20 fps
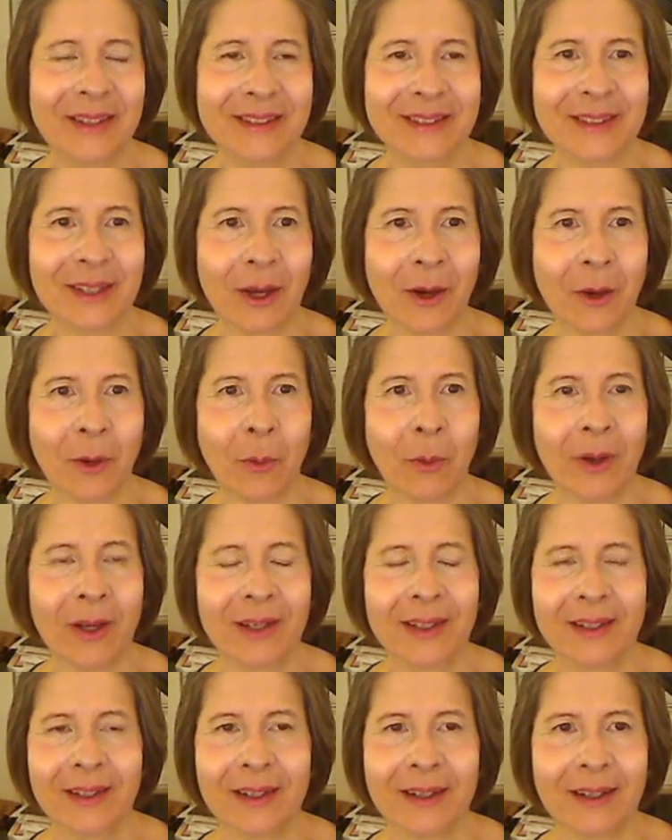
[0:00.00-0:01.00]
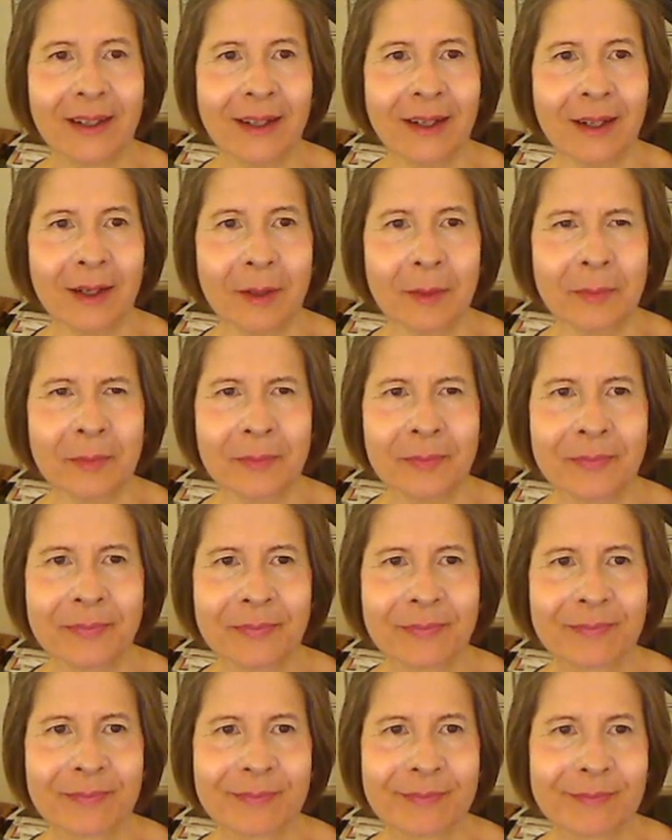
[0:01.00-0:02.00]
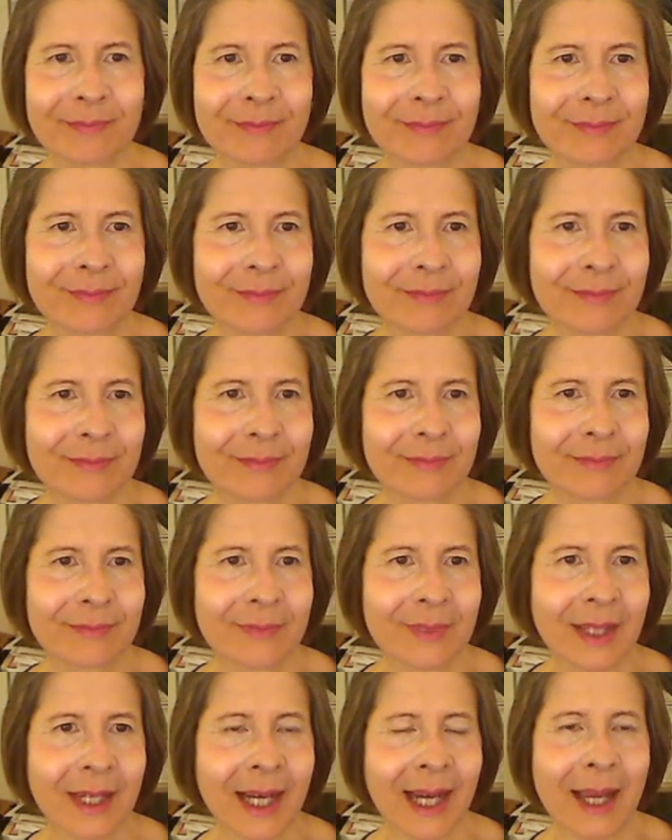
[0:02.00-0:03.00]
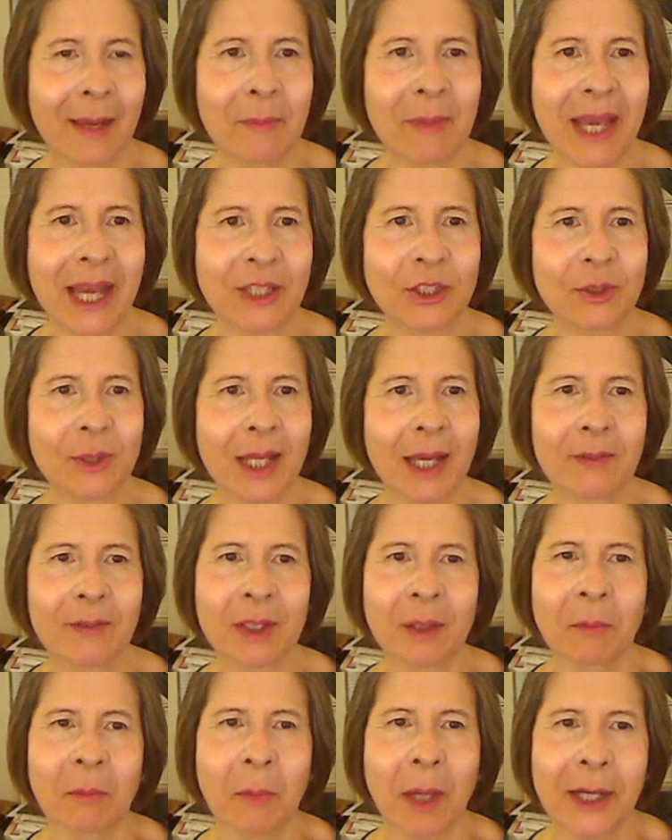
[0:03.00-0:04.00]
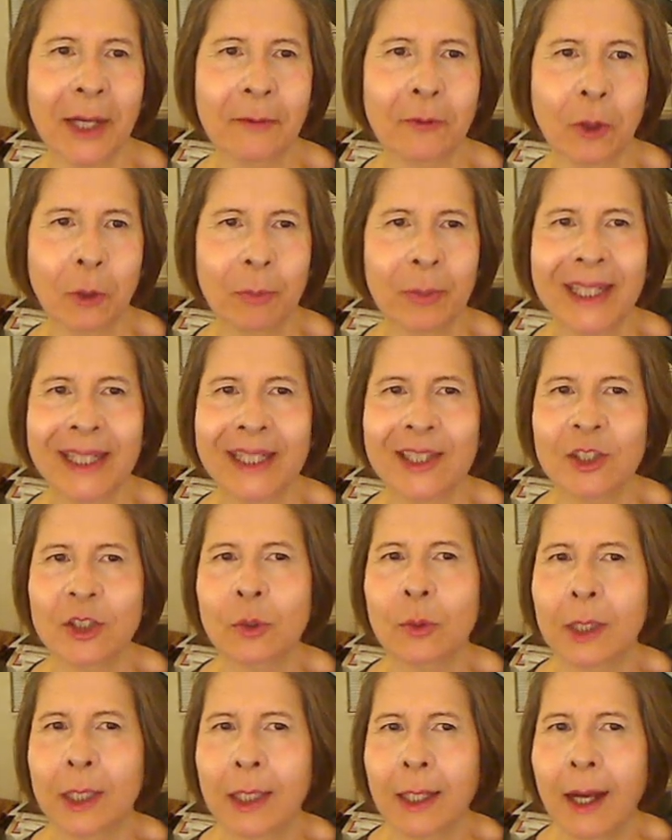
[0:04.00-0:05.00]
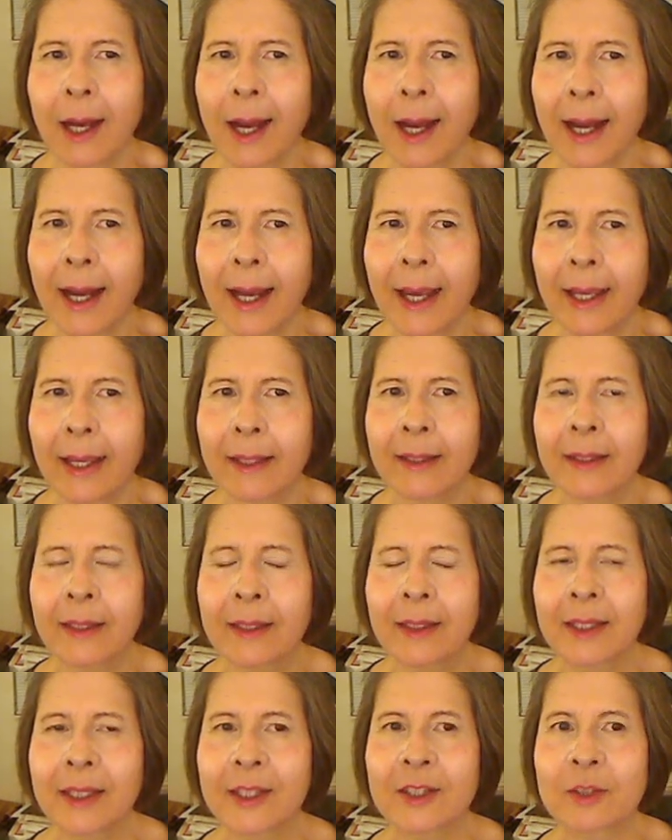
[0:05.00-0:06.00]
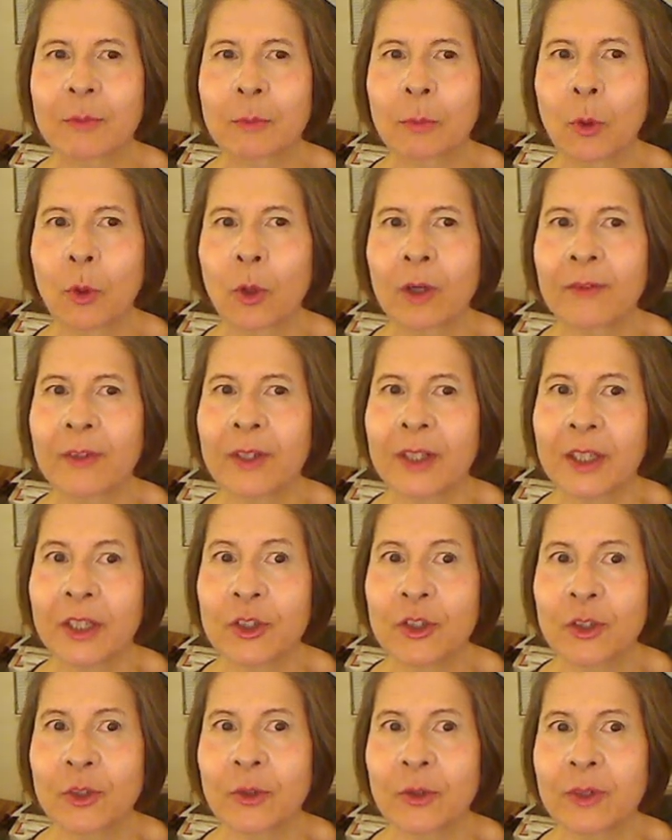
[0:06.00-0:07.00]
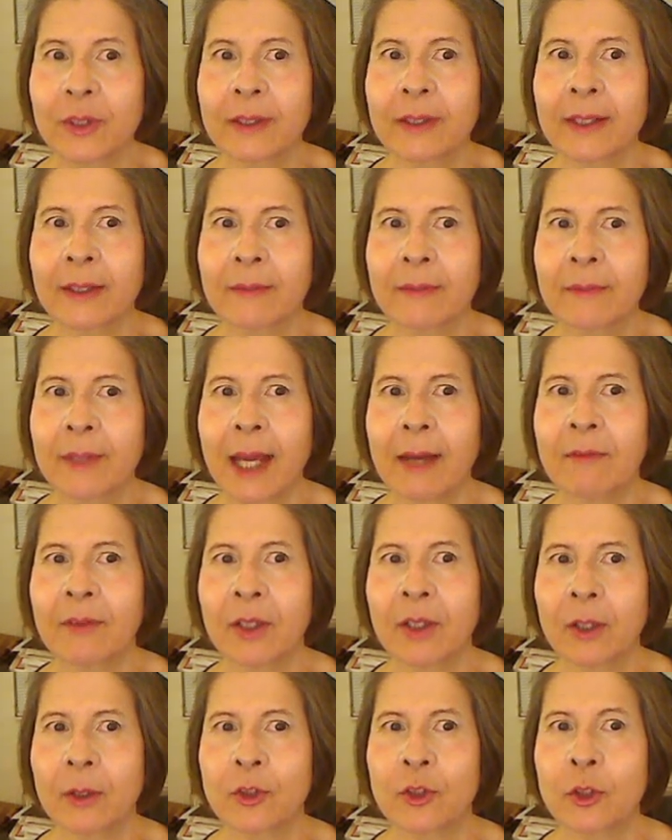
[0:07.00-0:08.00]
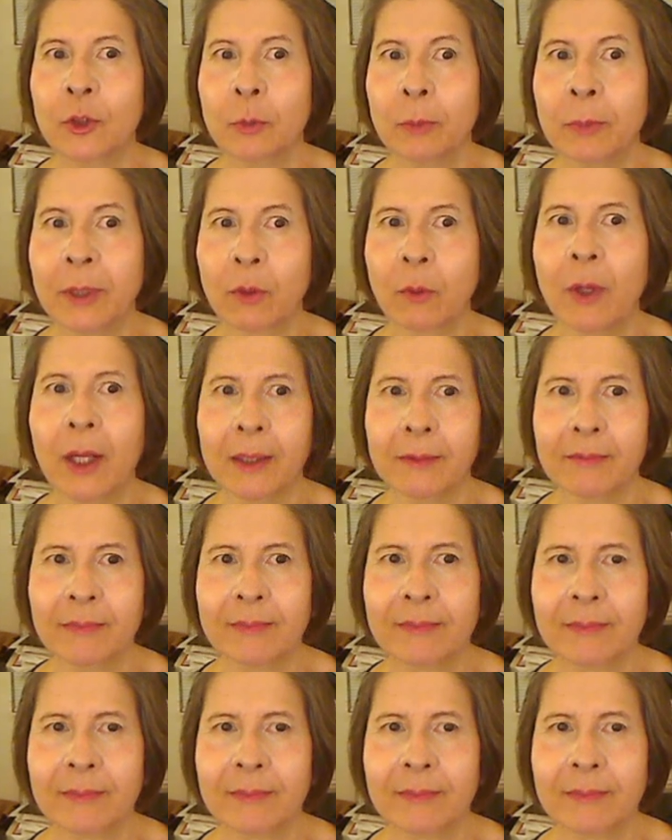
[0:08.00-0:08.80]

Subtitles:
So I imagine having a micro penis to a guy is more of an issue than having a too big one.